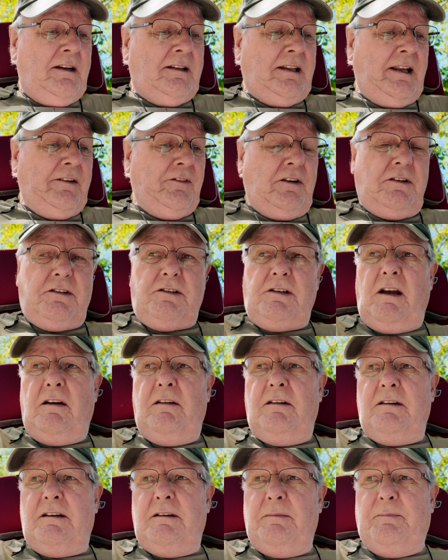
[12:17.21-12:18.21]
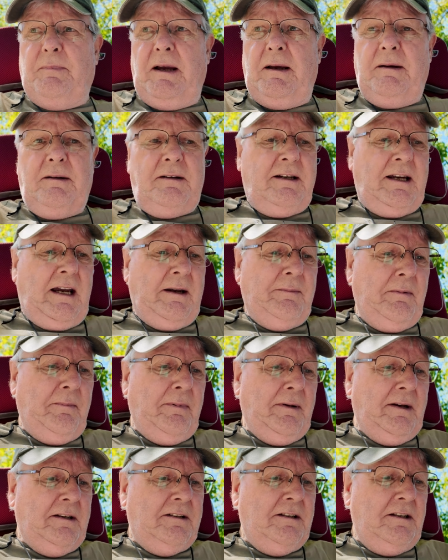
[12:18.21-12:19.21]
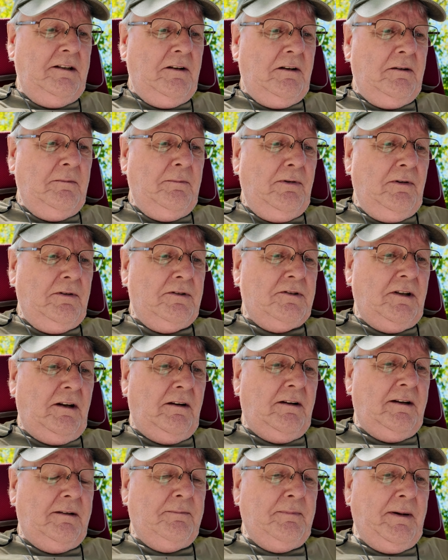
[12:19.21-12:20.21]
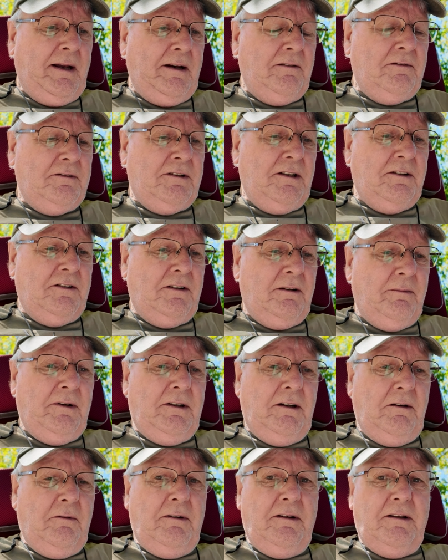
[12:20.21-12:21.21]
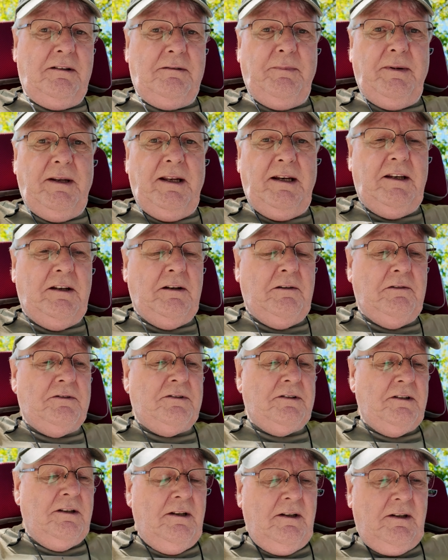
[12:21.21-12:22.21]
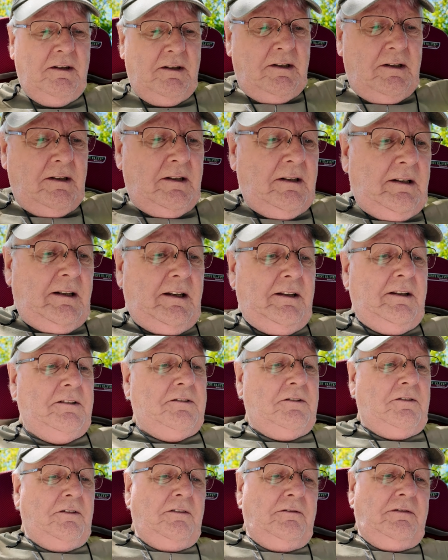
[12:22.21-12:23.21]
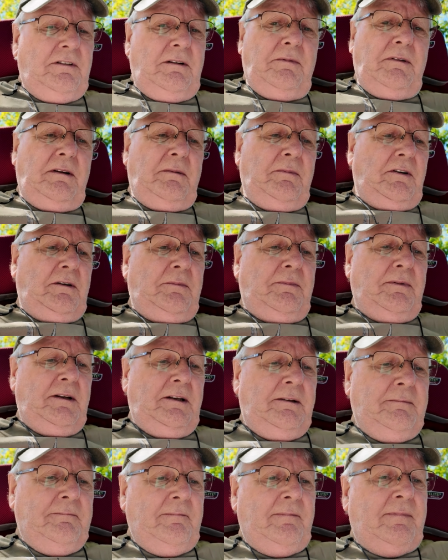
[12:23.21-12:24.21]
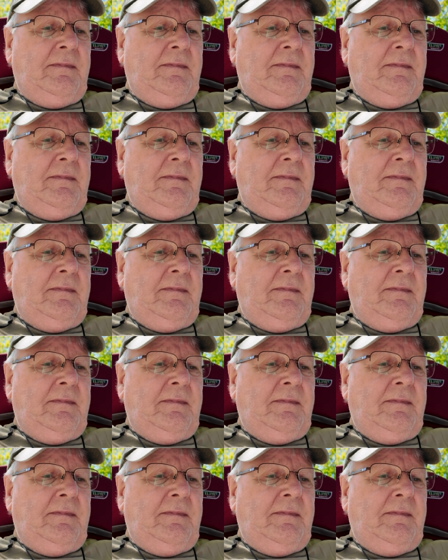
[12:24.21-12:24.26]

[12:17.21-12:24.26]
They've got solar capability. You can plug solar panels into them. I don't know whether there'd be any use in this country, but it might be.